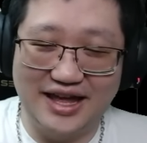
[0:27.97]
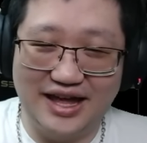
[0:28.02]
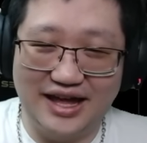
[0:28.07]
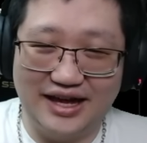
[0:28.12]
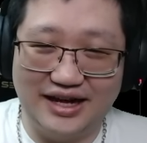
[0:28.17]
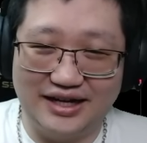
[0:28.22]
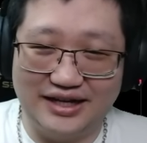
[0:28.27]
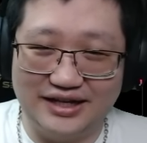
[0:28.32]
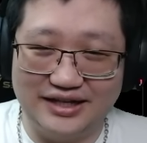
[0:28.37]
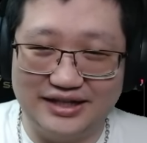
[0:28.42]

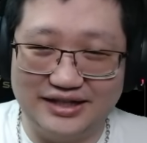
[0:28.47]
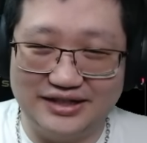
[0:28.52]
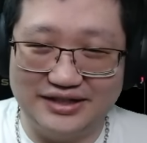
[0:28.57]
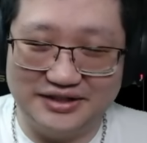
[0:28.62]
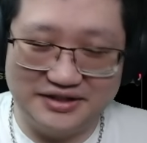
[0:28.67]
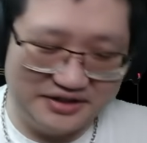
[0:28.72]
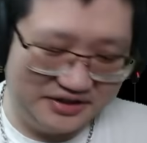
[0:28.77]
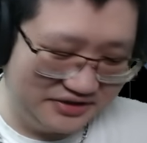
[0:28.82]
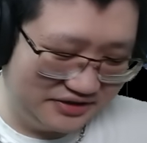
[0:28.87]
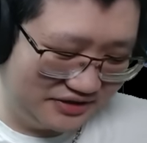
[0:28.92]
Uh,
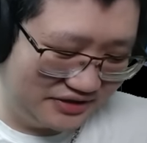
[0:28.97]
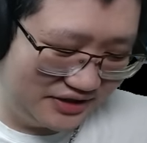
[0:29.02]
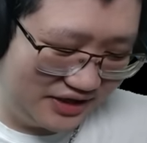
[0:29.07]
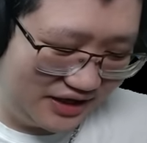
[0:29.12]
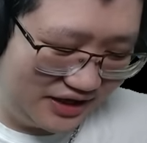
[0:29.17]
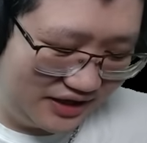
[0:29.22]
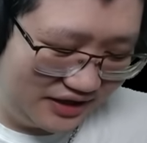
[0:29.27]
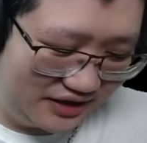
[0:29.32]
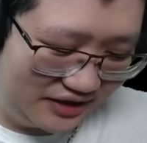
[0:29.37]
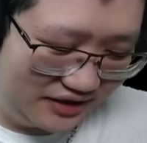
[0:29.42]
on
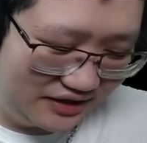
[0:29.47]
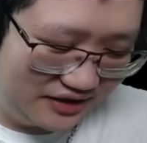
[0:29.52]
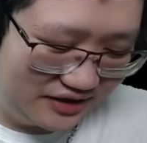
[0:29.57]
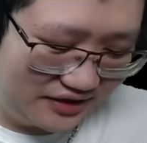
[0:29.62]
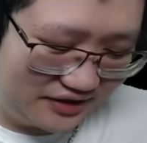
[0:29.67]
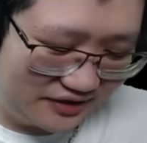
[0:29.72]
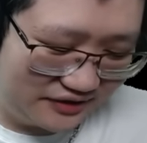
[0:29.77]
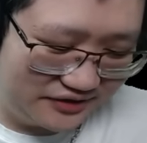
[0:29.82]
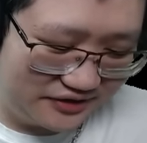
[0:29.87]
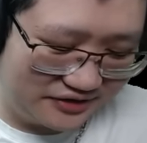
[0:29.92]
a
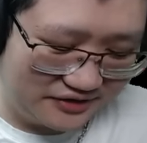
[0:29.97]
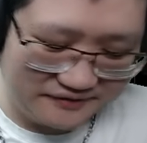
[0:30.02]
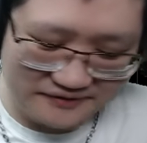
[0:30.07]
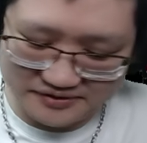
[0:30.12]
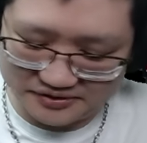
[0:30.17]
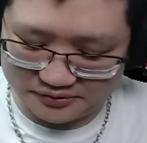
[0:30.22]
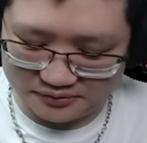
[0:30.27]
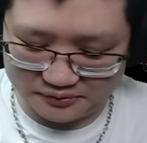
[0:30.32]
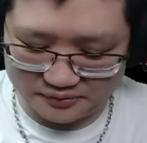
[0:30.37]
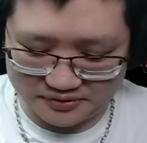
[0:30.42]
on their
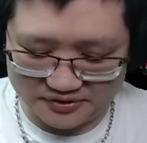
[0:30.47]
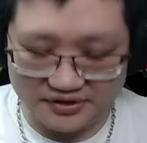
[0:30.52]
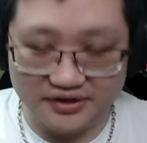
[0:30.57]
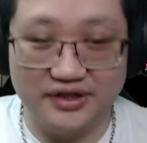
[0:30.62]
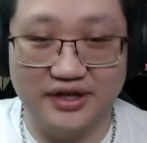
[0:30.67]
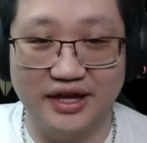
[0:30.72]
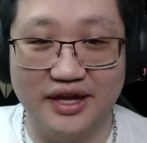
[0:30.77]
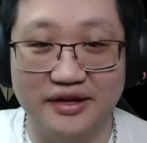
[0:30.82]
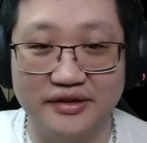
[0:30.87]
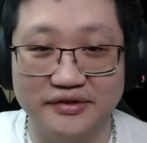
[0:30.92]
official Twitter
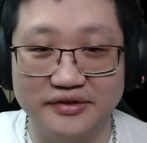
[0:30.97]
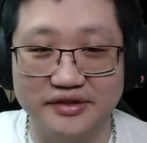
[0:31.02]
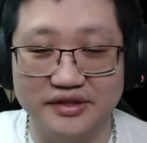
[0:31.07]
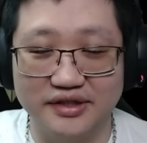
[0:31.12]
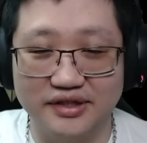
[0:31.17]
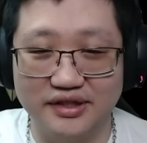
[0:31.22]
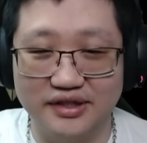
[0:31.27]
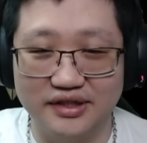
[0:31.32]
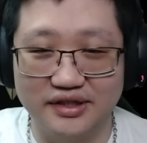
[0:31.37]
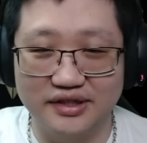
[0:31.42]
account,
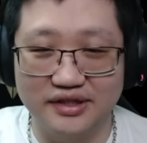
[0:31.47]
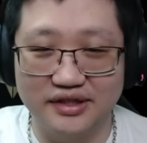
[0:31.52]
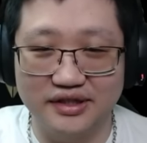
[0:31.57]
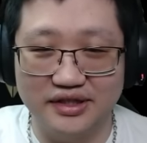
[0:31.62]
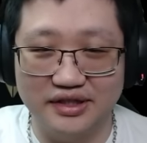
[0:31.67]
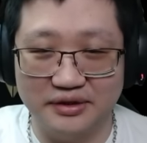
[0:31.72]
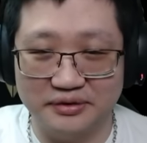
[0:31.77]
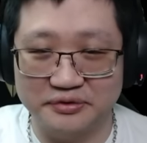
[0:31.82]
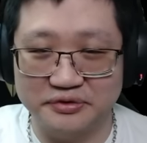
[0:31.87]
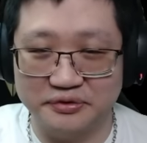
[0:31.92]
the
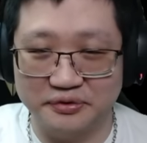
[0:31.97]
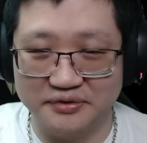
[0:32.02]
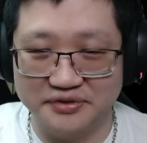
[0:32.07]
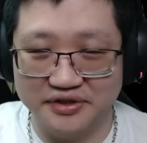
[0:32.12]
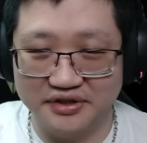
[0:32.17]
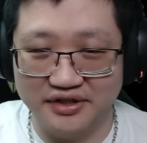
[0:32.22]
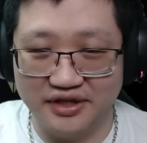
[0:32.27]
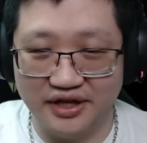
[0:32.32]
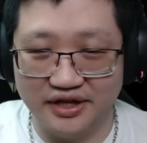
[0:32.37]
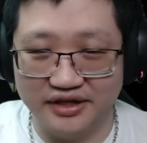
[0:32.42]
Elder Scrolls
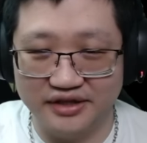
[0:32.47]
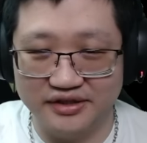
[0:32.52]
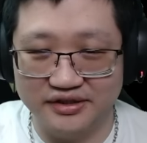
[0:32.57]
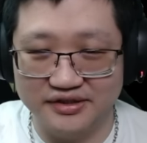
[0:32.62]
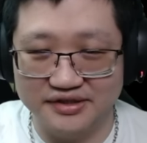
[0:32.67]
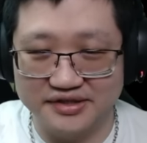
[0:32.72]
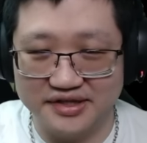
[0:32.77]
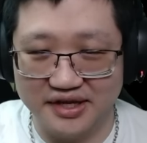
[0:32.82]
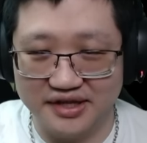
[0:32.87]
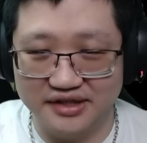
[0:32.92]
Online
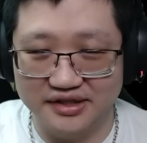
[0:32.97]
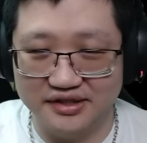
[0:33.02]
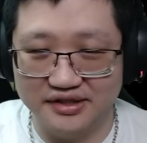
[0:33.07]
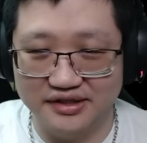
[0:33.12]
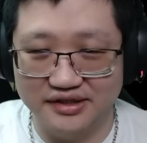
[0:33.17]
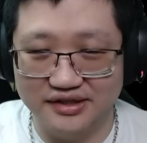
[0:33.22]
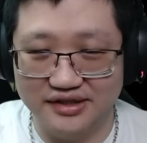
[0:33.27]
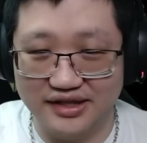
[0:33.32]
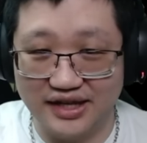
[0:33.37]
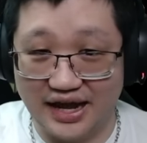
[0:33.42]
stated
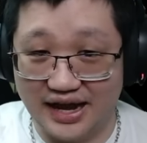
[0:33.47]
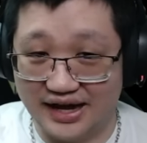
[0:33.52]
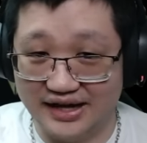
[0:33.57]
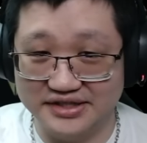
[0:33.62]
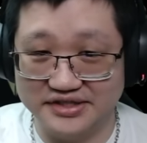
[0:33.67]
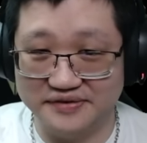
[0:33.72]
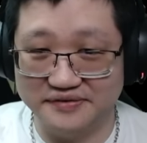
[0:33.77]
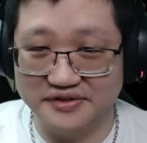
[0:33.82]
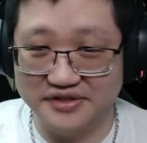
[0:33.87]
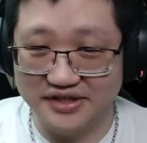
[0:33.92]
as
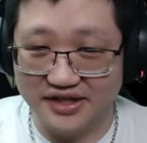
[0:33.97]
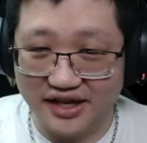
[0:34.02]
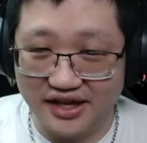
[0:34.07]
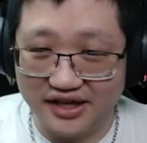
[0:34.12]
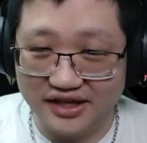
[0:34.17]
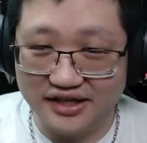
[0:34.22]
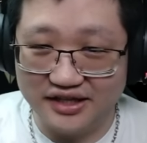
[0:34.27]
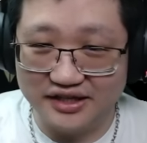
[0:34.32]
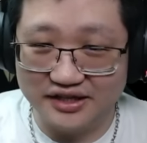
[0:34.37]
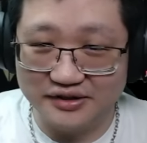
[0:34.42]
of
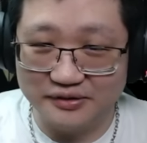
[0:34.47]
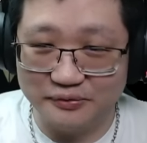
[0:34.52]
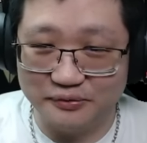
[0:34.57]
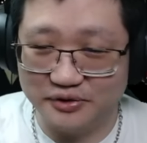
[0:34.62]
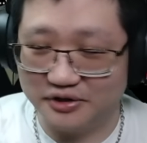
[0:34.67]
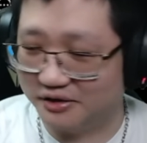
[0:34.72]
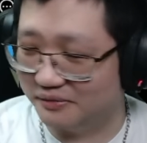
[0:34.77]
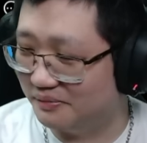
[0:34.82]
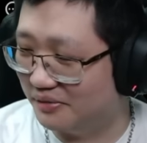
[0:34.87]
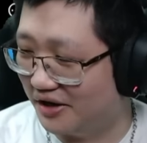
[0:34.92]
today, we
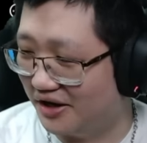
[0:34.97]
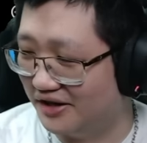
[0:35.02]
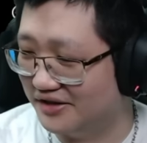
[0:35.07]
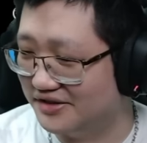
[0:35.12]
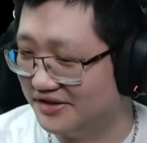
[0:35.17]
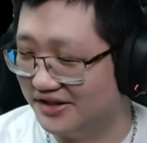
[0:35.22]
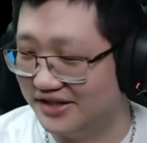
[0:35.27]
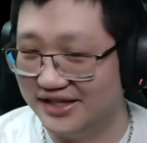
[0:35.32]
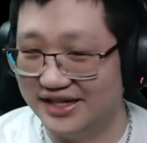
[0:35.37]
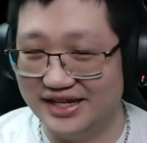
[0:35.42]
are
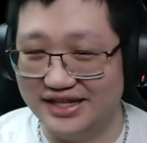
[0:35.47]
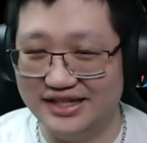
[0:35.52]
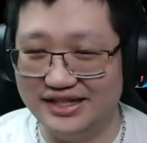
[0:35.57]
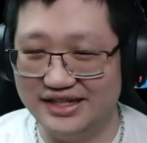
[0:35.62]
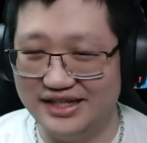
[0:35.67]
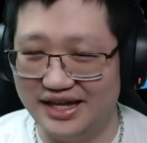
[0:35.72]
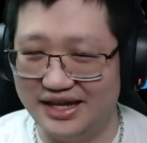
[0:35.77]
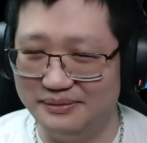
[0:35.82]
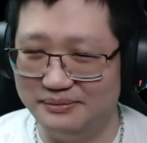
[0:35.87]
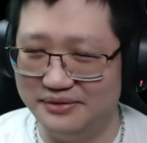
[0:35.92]
pausing in
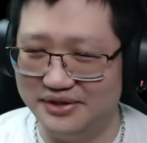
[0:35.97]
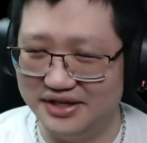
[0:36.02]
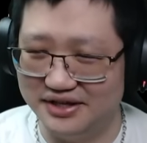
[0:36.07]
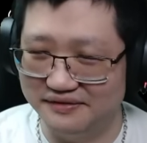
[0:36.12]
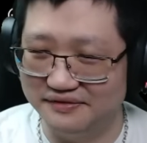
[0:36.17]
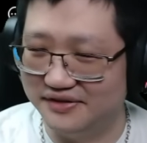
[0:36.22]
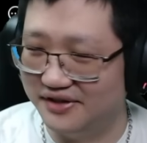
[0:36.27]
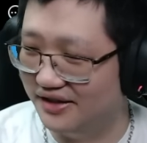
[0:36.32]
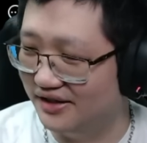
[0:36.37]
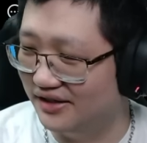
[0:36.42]
game
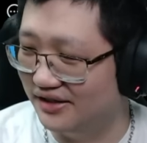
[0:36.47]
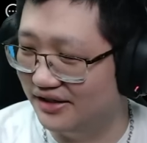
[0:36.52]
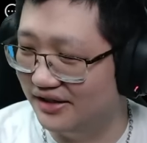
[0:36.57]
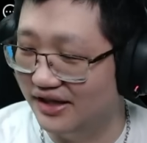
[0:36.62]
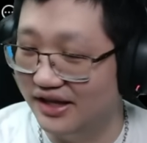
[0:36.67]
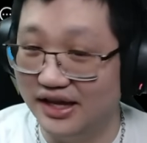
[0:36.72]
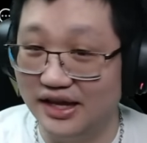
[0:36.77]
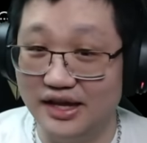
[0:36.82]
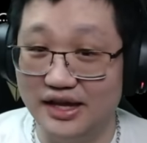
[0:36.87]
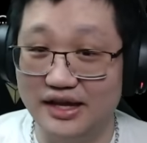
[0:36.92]
gifting
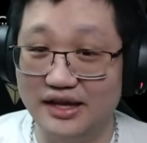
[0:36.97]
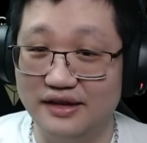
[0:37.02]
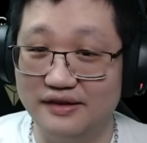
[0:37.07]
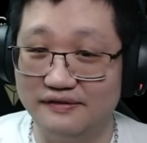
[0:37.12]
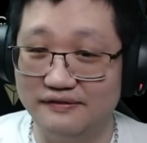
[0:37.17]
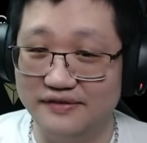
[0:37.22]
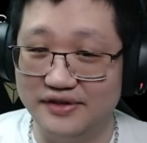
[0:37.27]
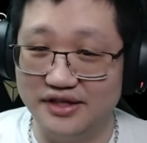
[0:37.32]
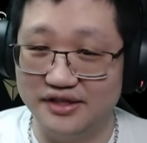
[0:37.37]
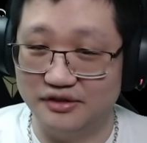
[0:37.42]

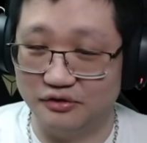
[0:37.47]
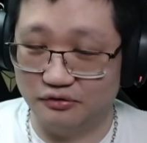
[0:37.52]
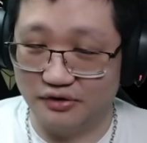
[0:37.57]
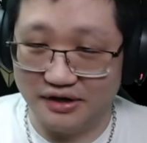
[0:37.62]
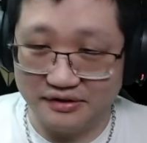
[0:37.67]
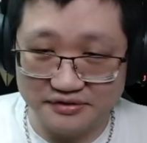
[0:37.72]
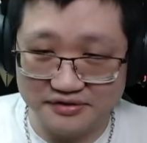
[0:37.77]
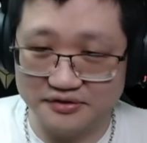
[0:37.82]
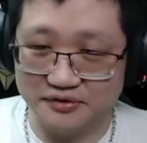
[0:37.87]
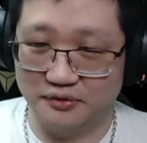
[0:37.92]
via the
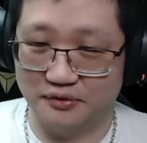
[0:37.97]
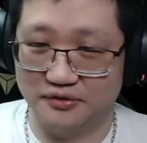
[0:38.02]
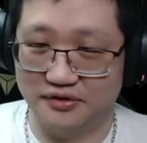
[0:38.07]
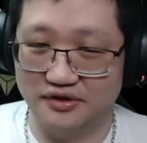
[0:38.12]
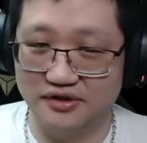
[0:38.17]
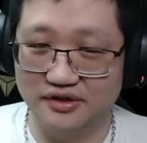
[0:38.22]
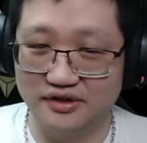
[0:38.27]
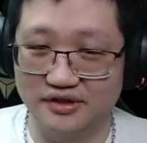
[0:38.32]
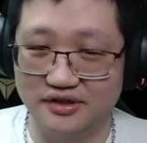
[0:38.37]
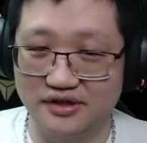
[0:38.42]
Crown Store
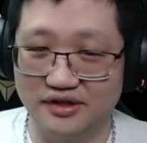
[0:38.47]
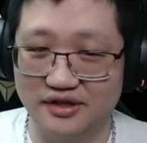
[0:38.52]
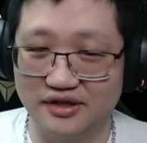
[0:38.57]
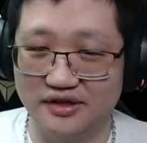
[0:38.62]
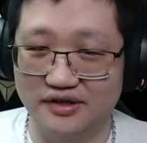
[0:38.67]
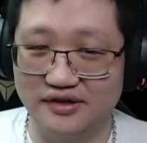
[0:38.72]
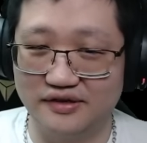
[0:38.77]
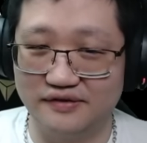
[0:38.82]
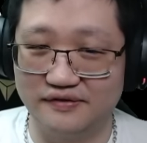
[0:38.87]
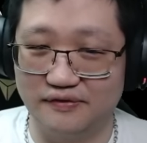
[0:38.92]

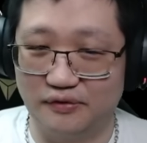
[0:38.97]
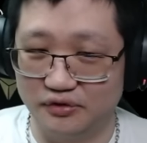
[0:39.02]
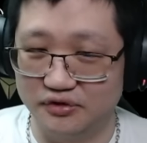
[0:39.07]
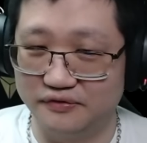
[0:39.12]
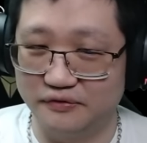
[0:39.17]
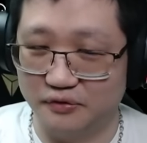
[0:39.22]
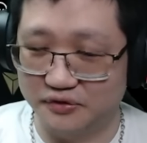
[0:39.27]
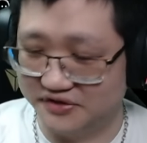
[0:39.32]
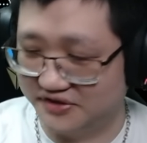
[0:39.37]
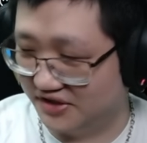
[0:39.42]
for the
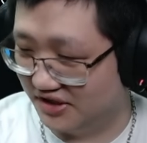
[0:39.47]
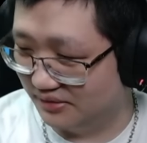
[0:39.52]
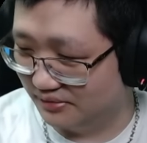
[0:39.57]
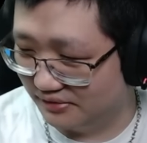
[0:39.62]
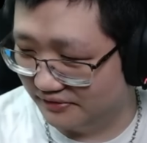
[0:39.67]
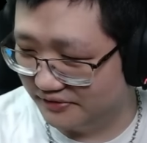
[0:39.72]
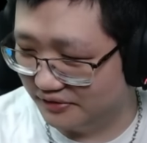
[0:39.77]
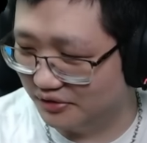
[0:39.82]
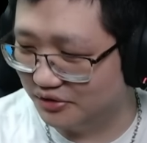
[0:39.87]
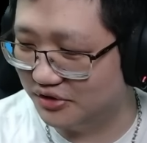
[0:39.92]
foreseeable
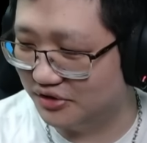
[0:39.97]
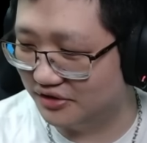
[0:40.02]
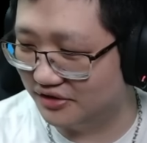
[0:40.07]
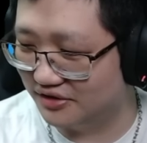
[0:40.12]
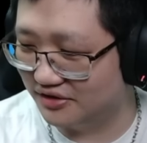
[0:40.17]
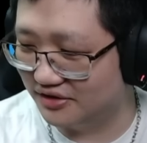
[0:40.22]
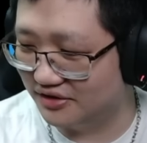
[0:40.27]
future.